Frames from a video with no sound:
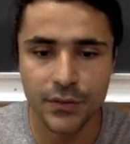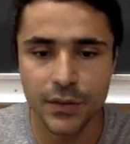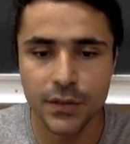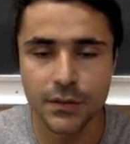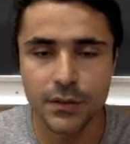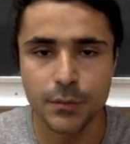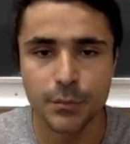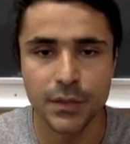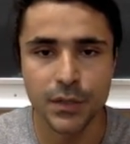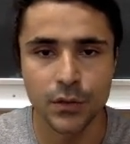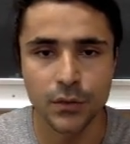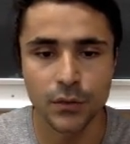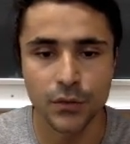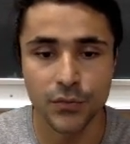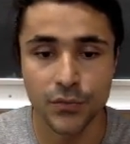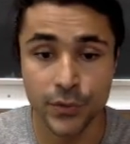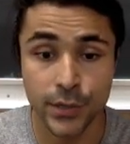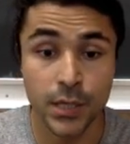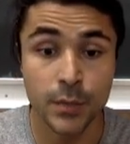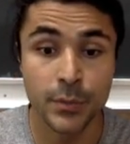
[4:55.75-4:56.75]
these
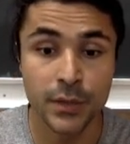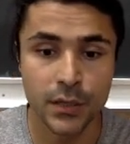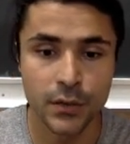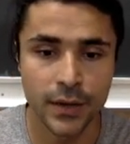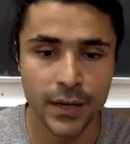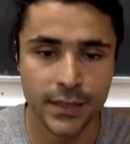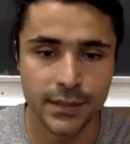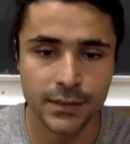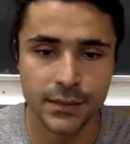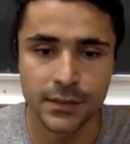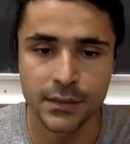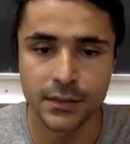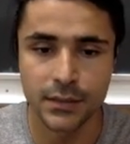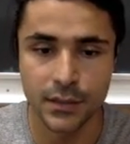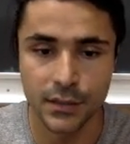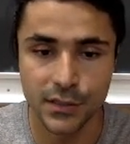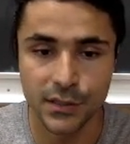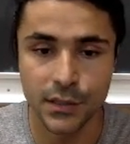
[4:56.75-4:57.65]
free amino acids in our